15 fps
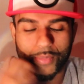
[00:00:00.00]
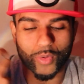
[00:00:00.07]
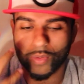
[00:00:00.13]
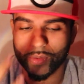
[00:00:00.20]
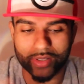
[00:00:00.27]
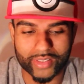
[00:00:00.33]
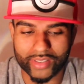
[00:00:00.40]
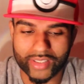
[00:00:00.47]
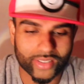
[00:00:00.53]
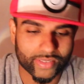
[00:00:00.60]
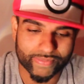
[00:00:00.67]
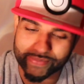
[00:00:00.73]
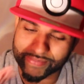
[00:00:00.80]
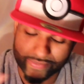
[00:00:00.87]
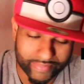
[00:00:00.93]
more.
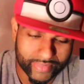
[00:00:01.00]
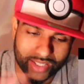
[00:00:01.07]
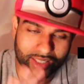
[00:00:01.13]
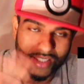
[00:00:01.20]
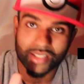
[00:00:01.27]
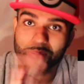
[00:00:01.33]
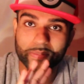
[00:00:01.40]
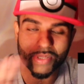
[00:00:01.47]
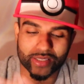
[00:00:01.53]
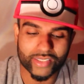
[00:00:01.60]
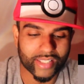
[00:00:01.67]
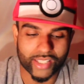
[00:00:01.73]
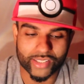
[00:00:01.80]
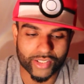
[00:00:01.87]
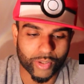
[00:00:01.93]

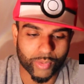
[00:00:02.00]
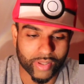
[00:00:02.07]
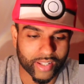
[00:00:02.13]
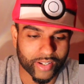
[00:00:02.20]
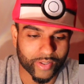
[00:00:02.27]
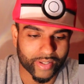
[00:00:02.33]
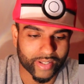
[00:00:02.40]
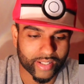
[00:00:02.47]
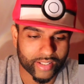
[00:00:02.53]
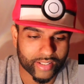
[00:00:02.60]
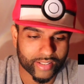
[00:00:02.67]
BTS know what they're doing.